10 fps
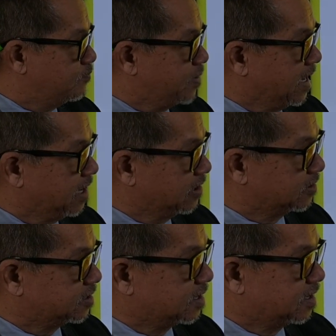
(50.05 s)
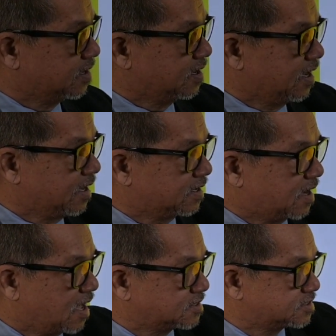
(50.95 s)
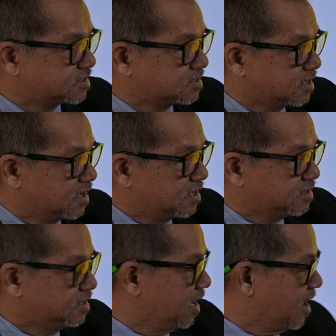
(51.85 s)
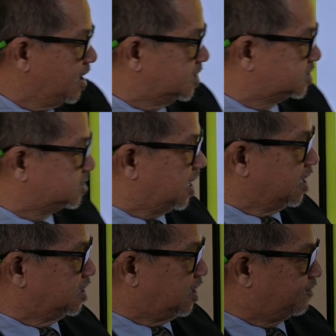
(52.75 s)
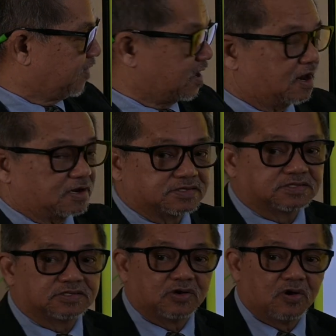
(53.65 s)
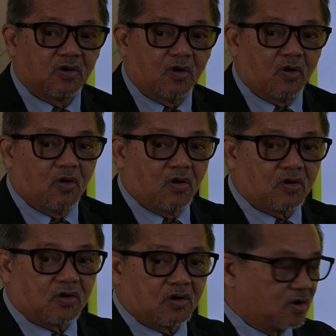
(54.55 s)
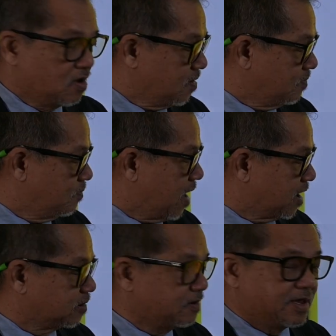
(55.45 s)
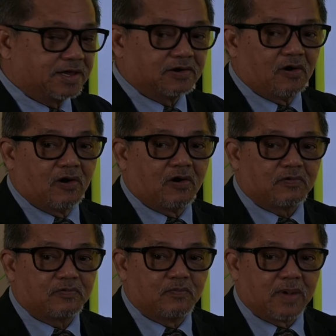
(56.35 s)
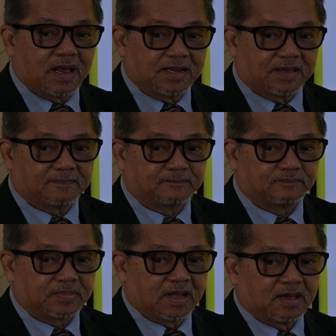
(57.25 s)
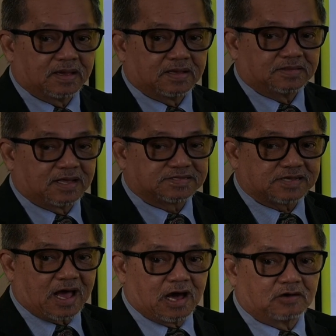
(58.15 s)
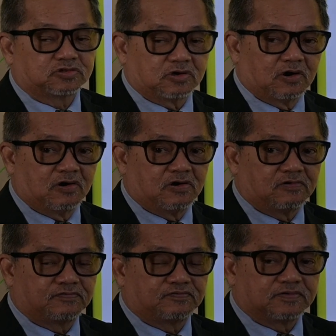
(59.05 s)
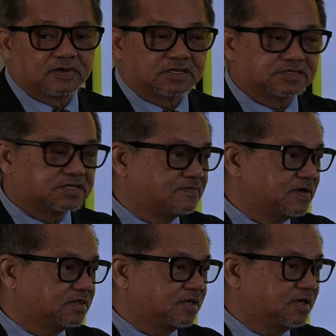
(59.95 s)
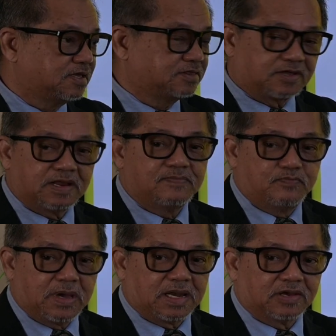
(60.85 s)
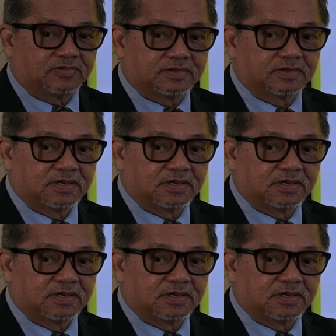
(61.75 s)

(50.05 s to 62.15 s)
billion in cuts, delays and deferrals, or borrowing of money. That's out of $73 billion.